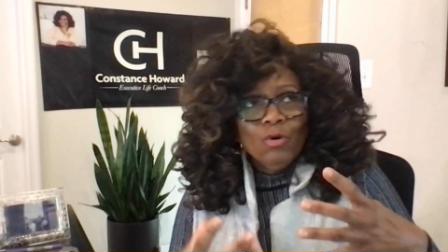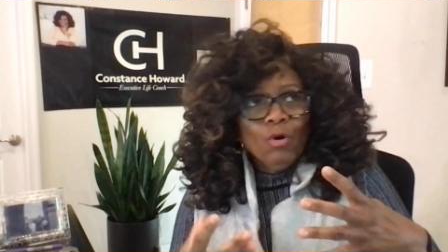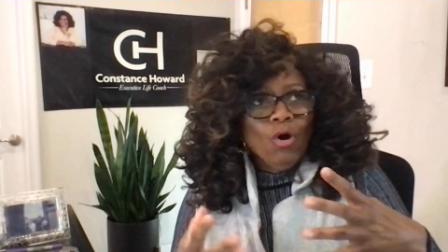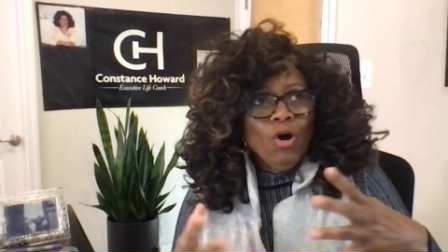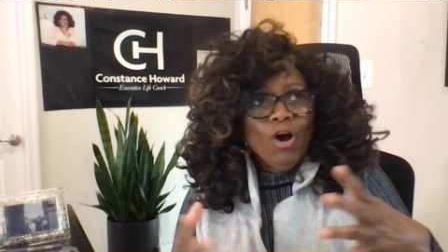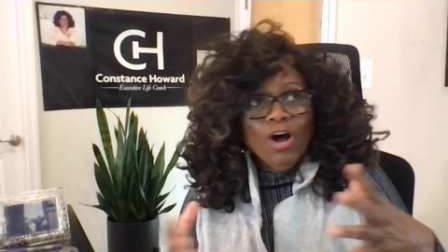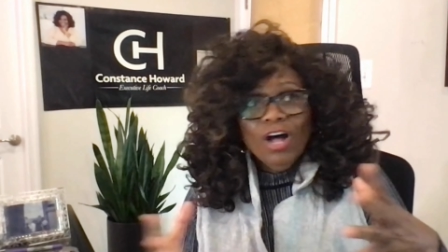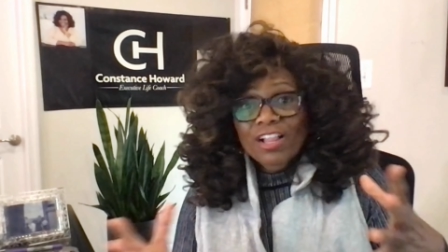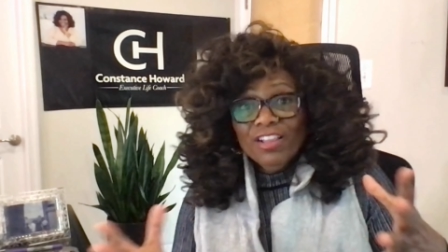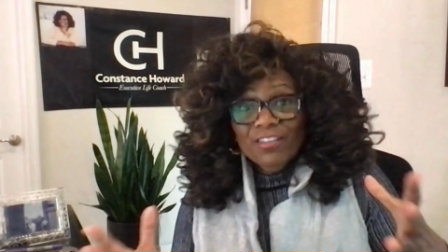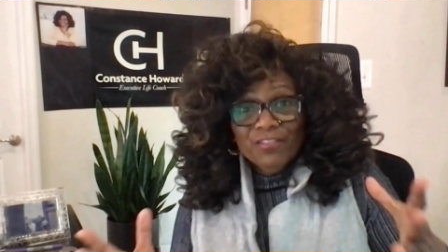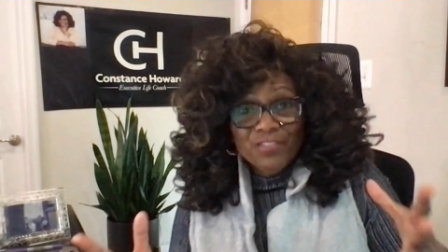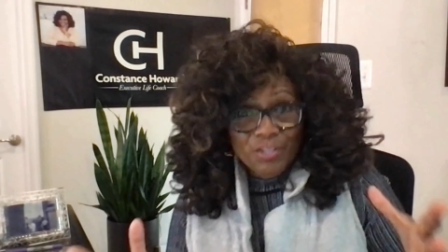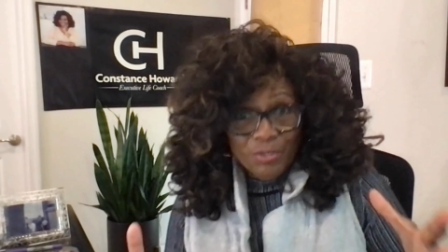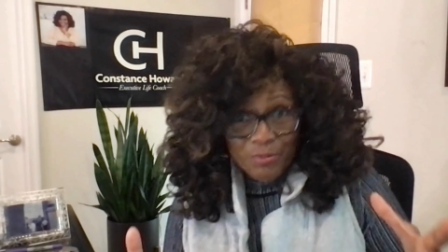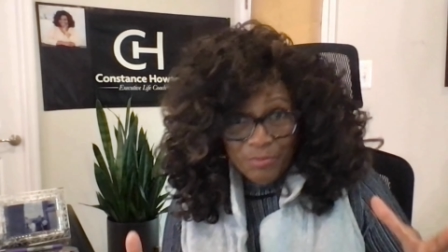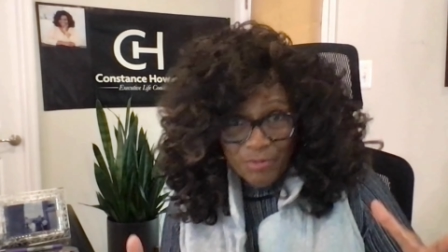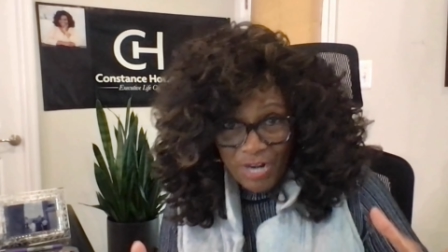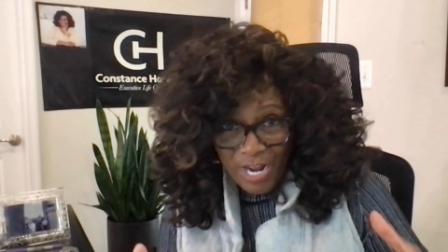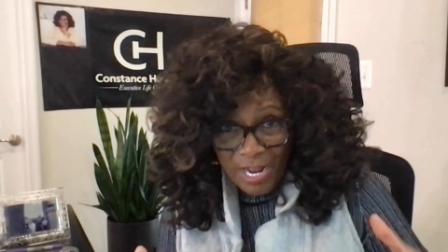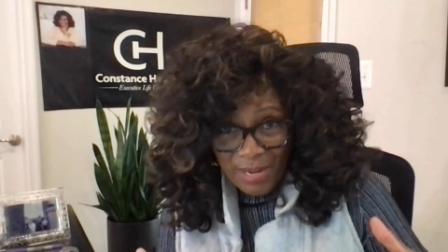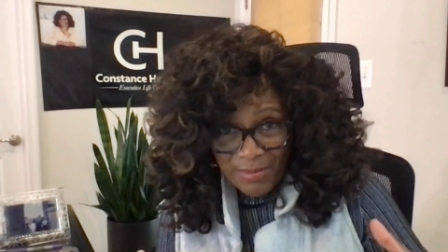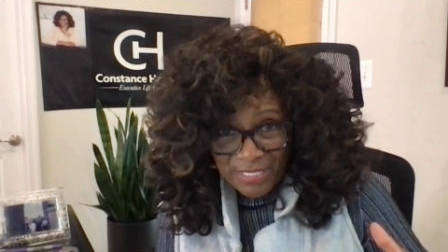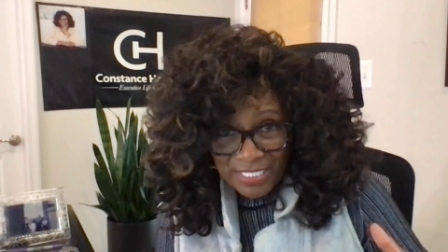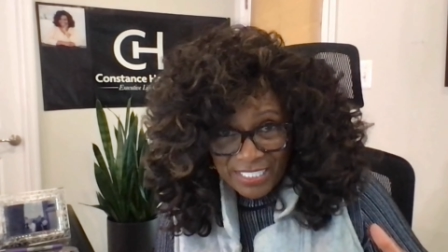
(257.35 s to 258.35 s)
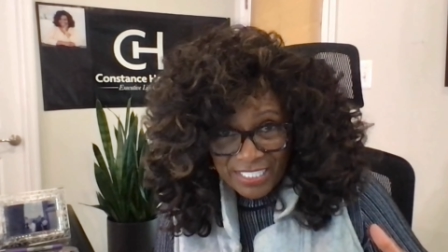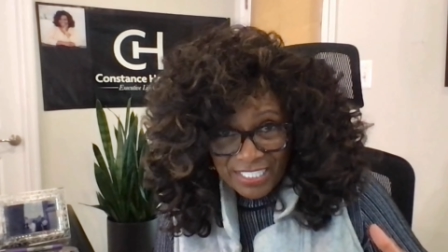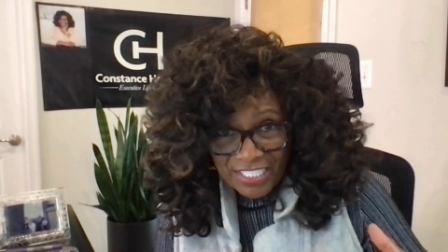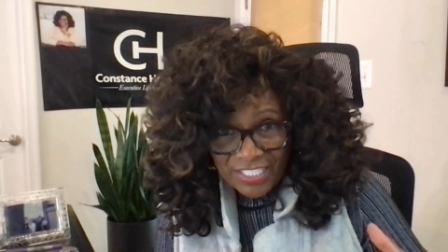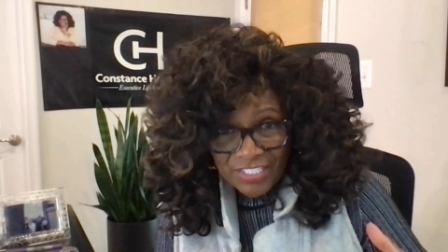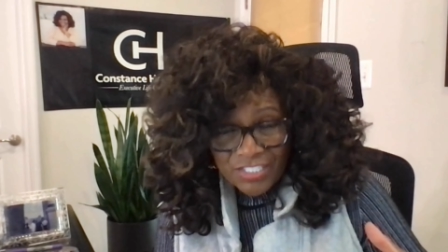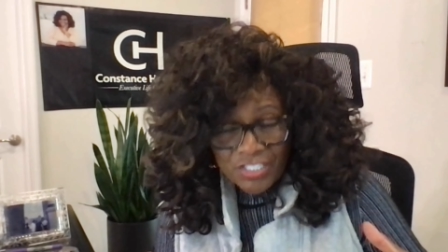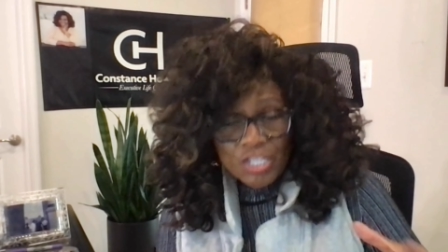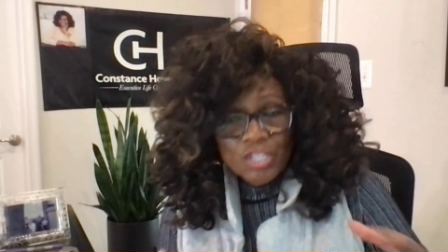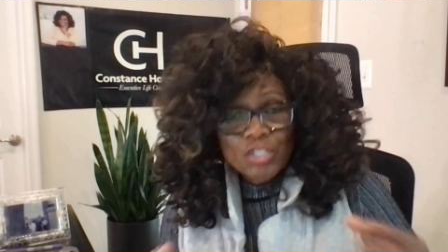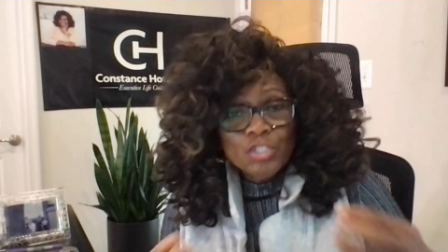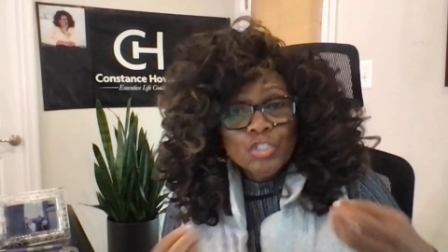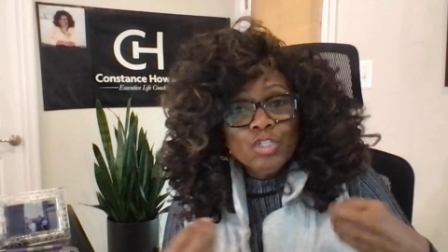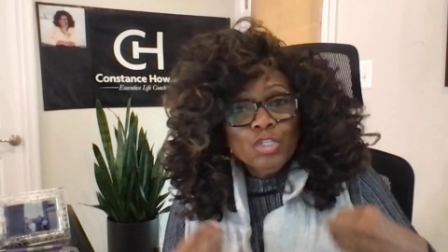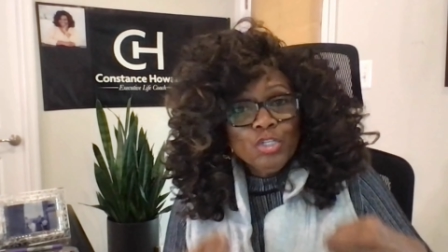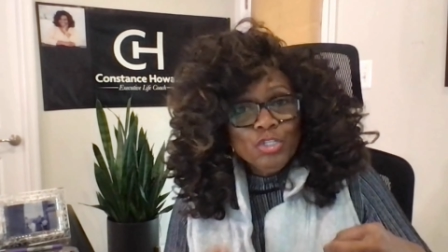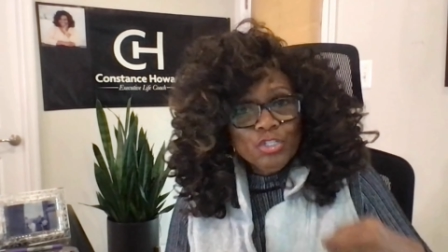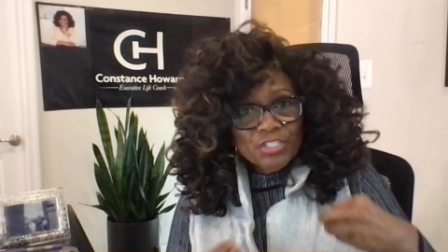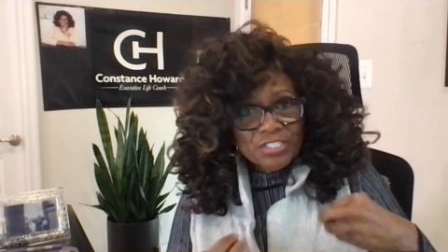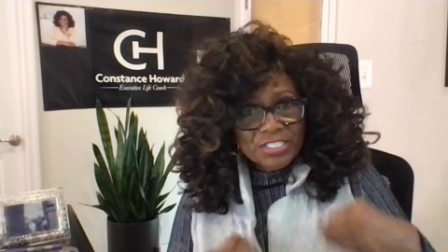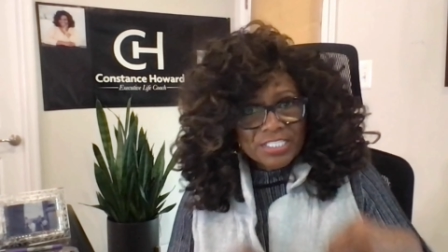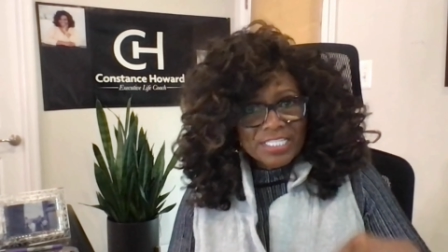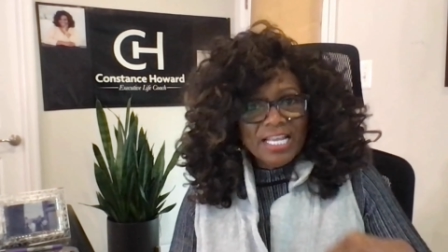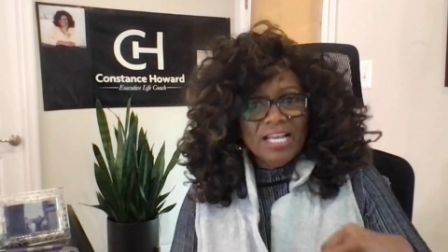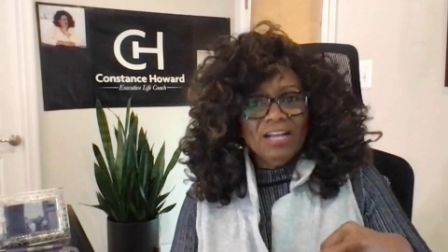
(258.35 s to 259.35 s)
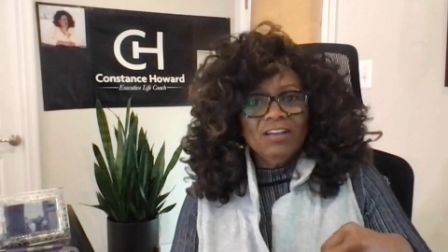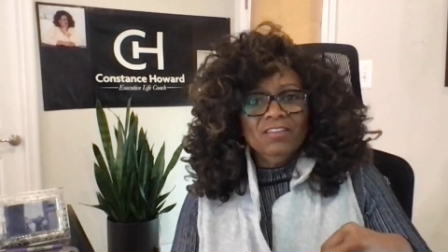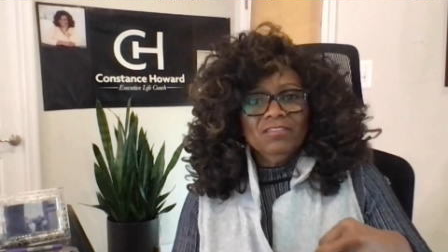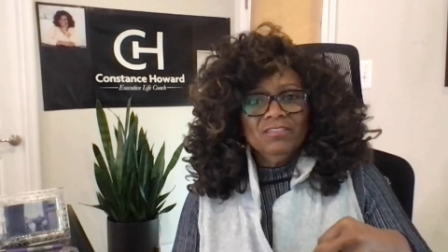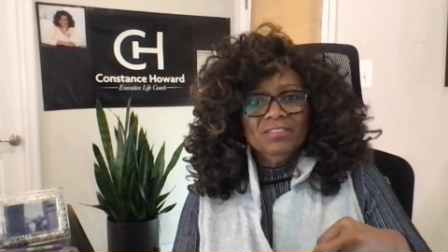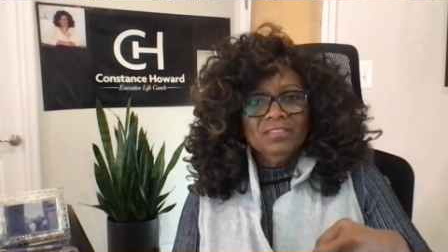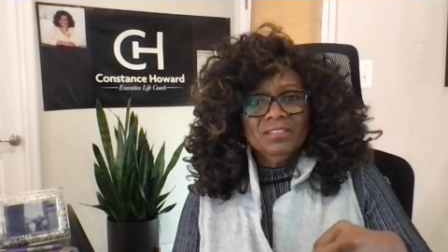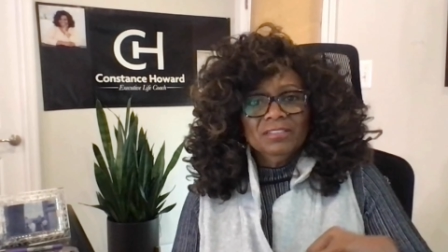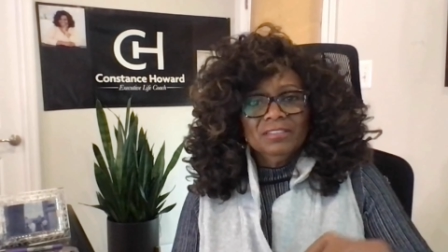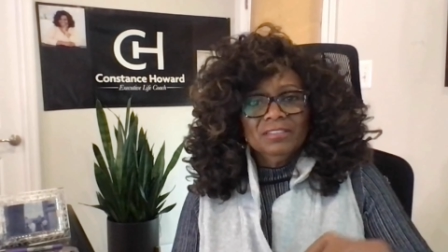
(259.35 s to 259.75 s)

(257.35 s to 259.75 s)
all of your promises, to yourself?